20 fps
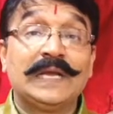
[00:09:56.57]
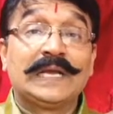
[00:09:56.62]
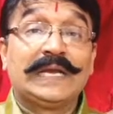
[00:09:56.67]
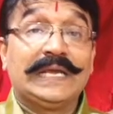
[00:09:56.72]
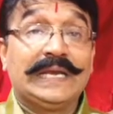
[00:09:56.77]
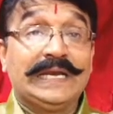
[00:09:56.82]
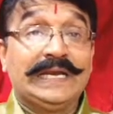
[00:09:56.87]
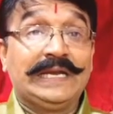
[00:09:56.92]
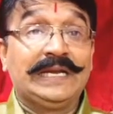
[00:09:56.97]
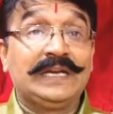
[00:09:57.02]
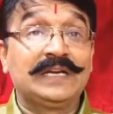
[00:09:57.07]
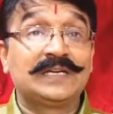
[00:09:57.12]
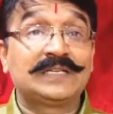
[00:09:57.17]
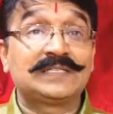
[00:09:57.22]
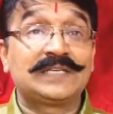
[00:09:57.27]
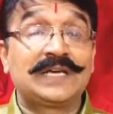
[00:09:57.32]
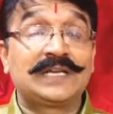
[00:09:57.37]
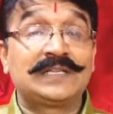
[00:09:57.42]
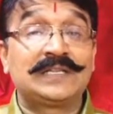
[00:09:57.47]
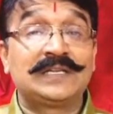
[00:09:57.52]

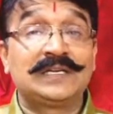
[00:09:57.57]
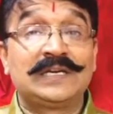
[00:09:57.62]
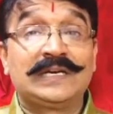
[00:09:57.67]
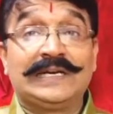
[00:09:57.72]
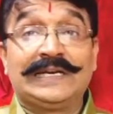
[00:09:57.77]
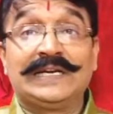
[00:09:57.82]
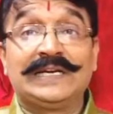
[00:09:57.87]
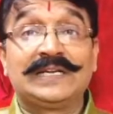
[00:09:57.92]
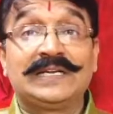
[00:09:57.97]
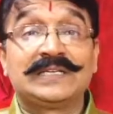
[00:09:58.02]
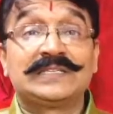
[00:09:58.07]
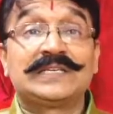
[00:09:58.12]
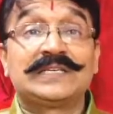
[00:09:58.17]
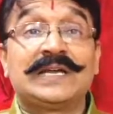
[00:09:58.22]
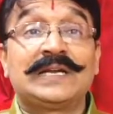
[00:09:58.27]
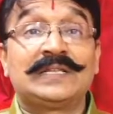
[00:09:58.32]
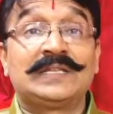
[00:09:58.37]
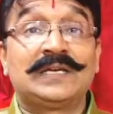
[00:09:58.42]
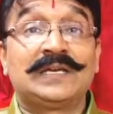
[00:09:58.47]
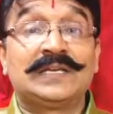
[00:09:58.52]
creditors are there, debtors
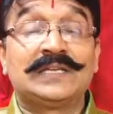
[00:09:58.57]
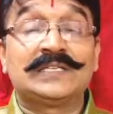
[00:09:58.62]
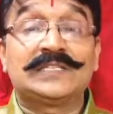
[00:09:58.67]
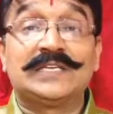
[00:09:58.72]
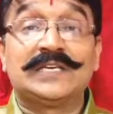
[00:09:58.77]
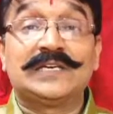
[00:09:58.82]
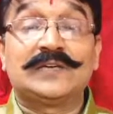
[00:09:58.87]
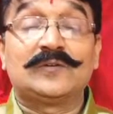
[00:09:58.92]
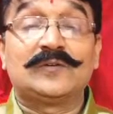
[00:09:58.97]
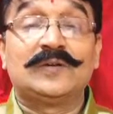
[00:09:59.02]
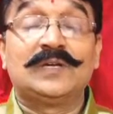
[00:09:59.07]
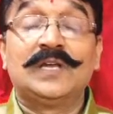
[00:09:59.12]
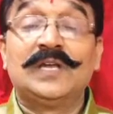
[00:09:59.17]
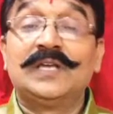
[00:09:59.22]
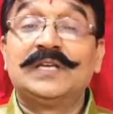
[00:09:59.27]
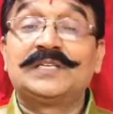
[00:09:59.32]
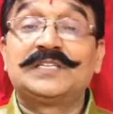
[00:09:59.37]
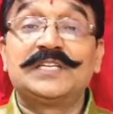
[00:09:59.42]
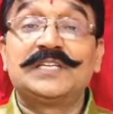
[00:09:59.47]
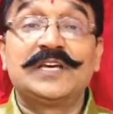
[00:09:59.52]
are there,
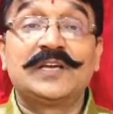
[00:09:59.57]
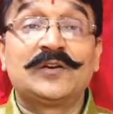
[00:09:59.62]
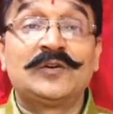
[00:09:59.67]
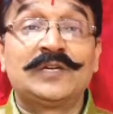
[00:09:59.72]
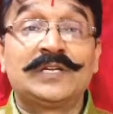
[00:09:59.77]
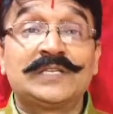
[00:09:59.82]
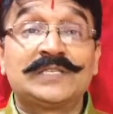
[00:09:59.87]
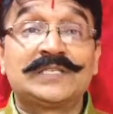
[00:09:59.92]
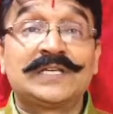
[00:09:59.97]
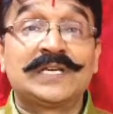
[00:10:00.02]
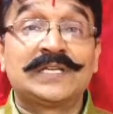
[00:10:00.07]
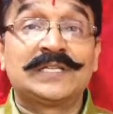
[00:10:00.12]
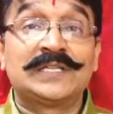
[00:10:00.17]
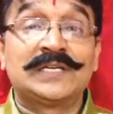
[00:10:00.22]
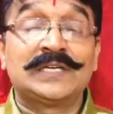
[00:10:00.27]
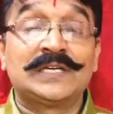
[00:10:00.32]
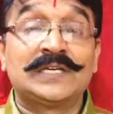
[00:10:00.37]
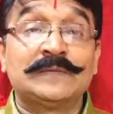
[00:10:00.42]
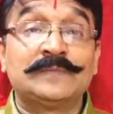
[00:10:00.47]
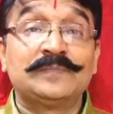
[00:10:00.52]
shareholders are
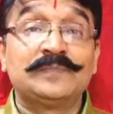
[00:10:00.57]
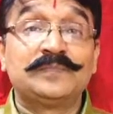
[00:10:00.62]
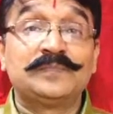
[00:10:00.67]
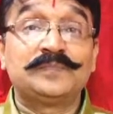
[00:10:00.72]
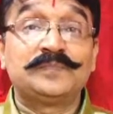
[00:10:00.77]
there.